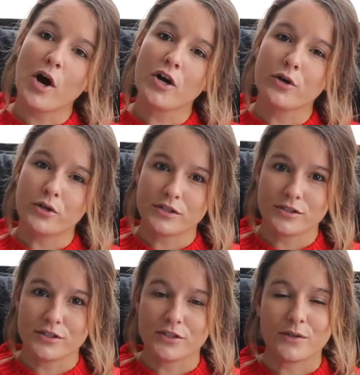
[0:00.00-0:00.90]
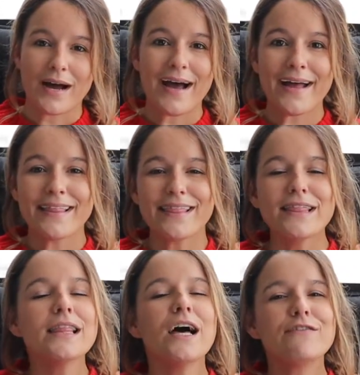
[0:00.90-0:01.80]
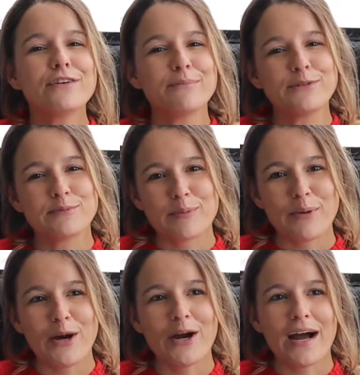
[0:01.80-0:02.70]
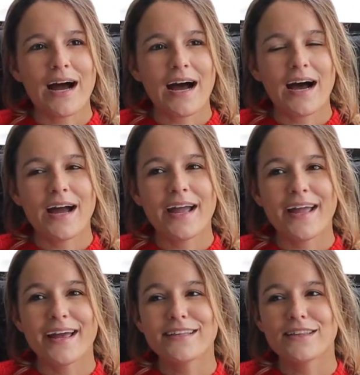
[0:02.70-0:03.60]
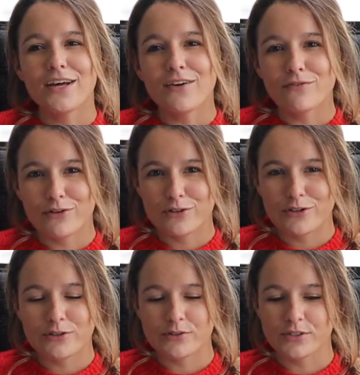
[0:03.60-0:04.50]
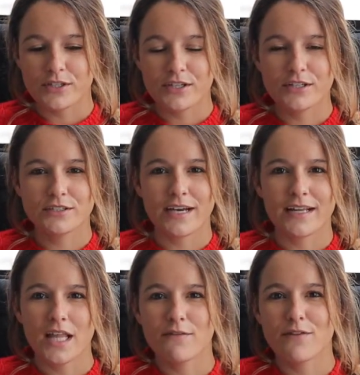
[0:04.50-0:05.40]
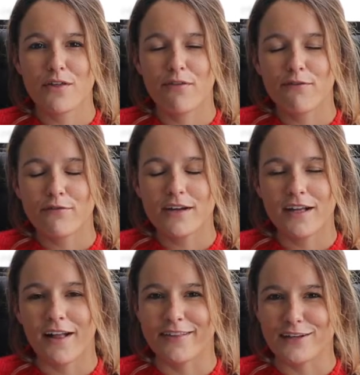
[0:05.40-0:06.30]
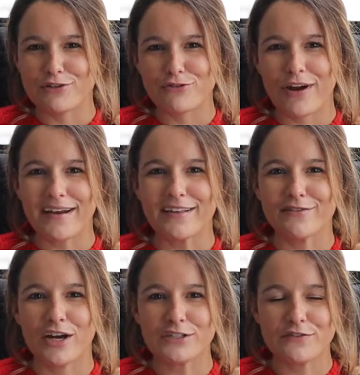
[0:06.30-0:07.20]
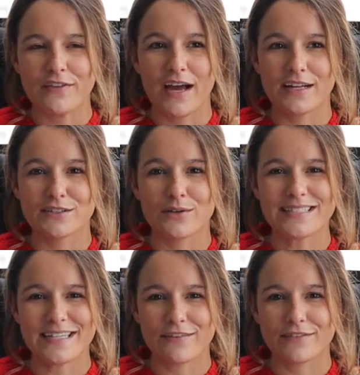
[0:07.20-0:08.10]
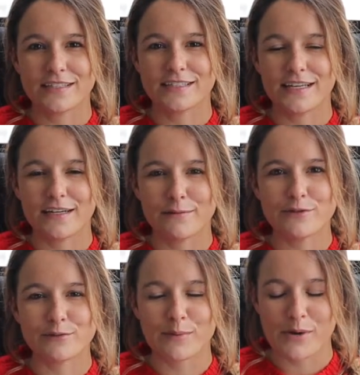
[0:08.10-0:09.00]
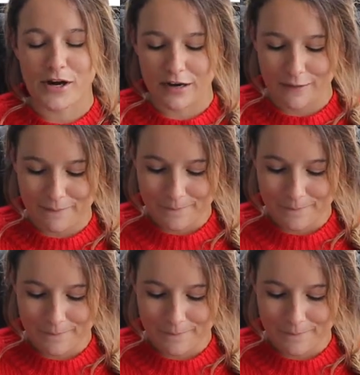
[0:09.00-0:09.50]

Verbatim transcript: park or zoo. I love an amusement park. I love roller coasters. I love the thrill and the adrenaline rush of that, so I would definitely say an amusement park.